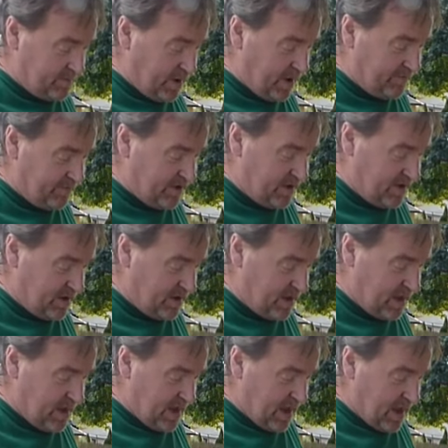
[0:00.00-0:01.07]
puffy
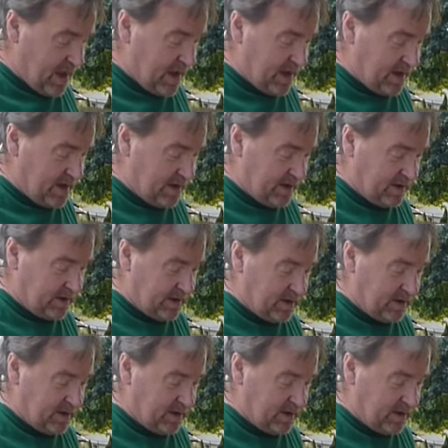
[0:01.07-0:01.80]
and